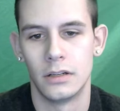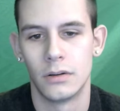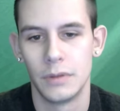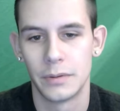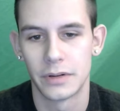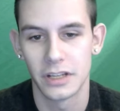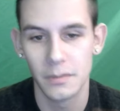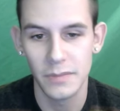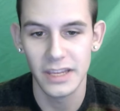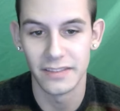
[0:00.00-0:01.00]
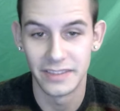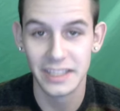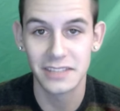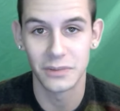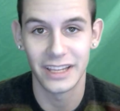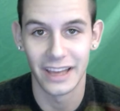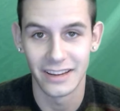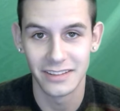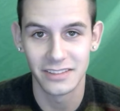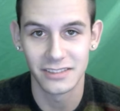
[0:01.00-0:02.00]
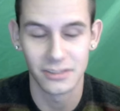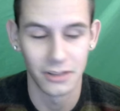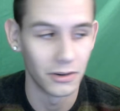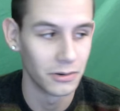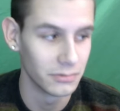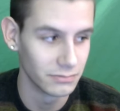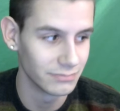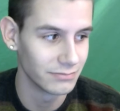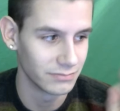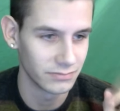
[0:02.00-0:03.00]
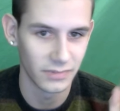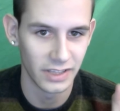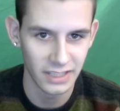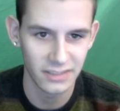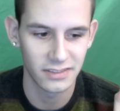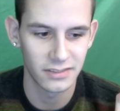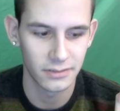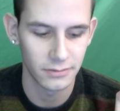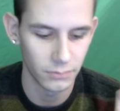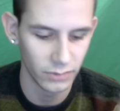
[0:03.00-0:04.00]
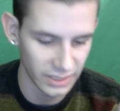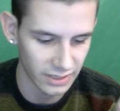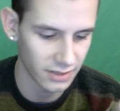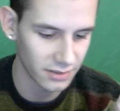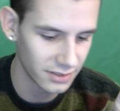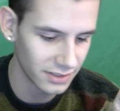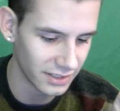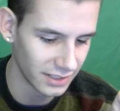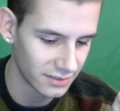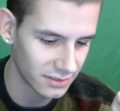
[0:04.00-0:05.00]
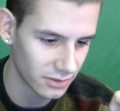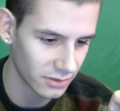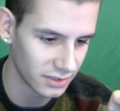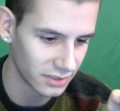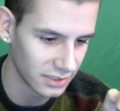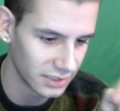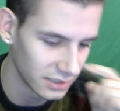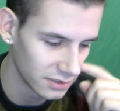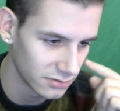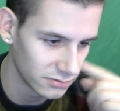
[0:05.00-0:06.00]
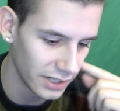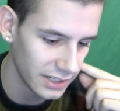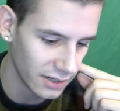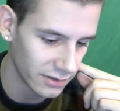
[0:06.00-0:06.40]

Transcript: We were gonna meet this weekend, so this weekend. It's currently right now it's